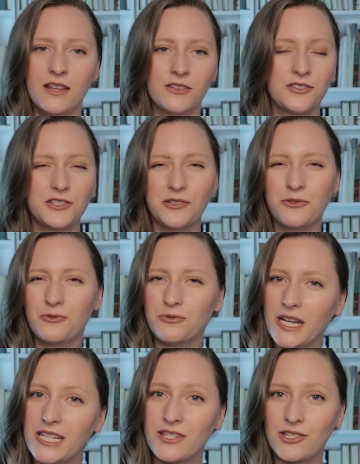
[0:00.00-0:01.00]
They're still
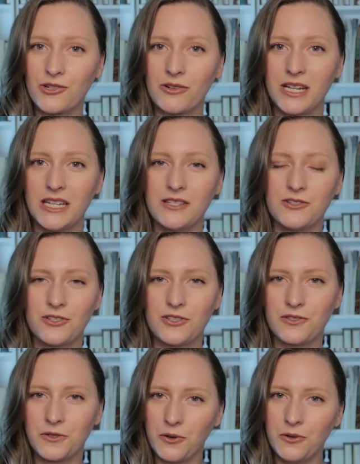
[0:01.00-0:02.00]
great stories. They're
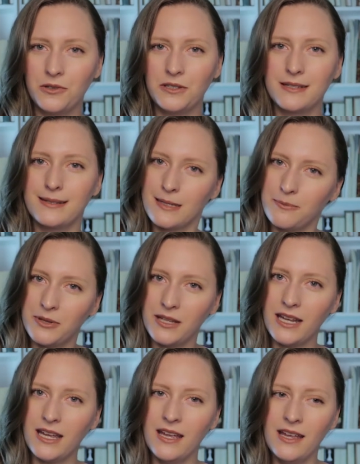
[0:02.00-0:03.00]
just told
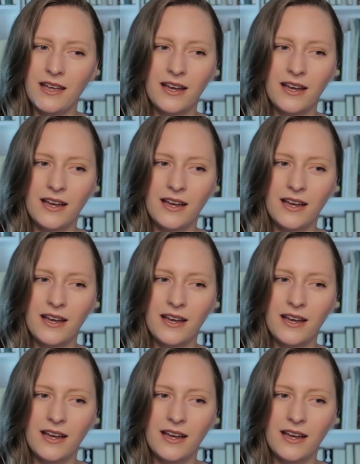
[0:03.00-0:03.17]
simply